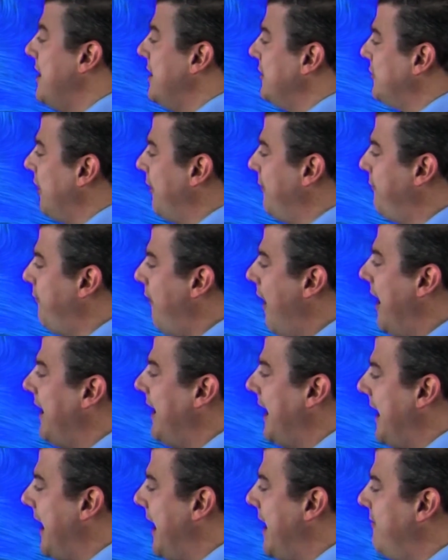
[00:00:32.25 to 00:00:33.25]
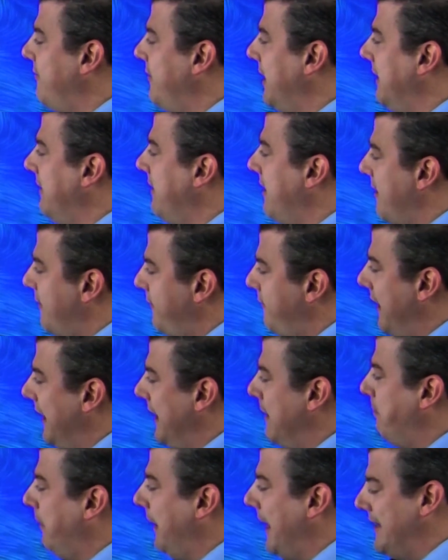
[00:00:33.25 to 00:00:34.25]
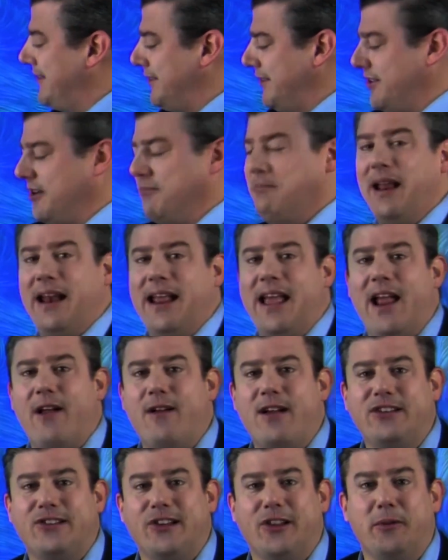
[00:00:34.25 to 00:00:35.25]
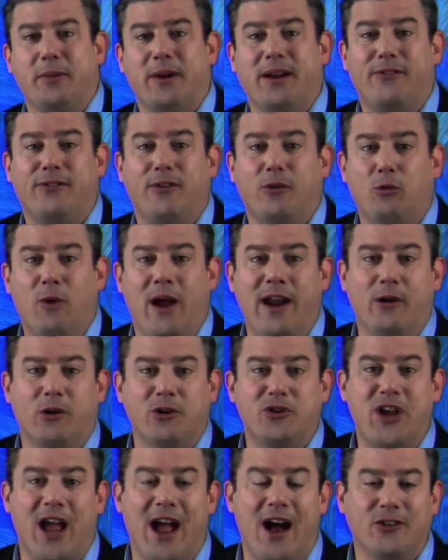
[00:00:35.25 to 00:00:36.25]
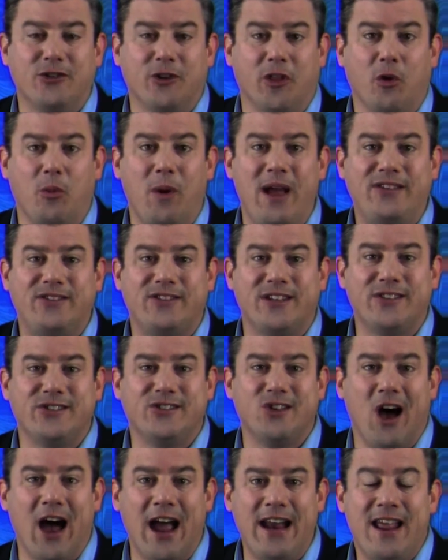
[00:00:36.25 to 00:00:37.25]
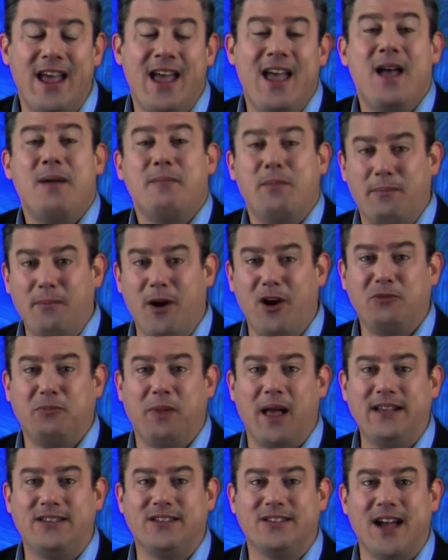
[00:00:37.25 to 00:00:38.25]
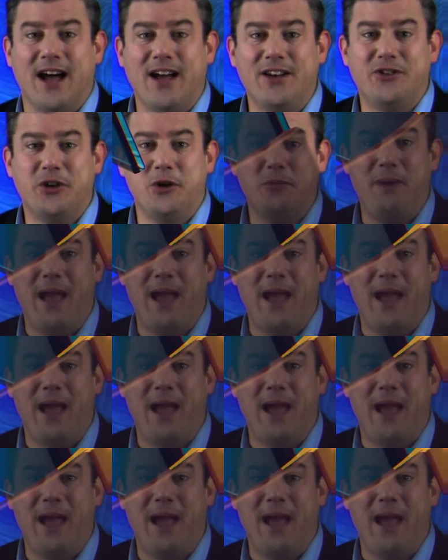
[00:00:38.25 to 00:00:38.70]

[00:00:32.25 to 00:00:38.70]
So Friday evening, fairly pleasant in many areas, a little bit of rain or showers on the western side, but most places aren't too